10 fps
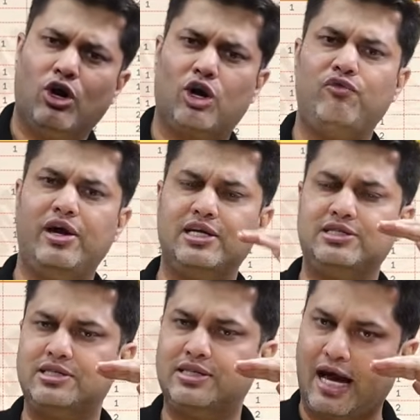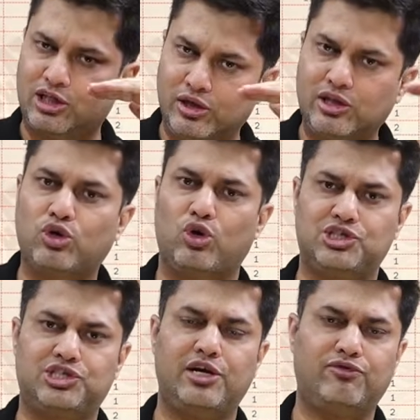or weightage is actually the
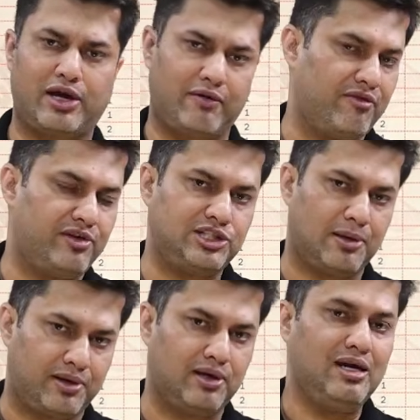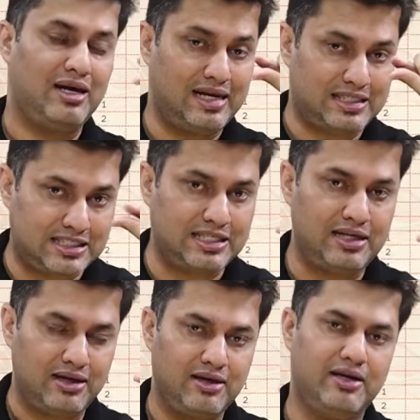constant for every chapter. Let's
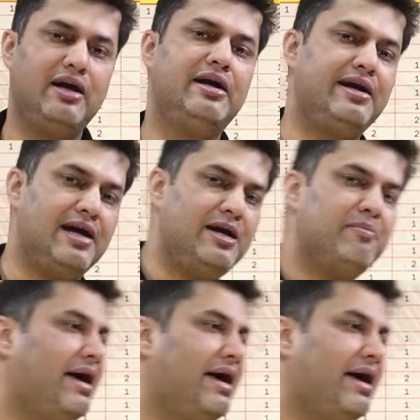see in a detailed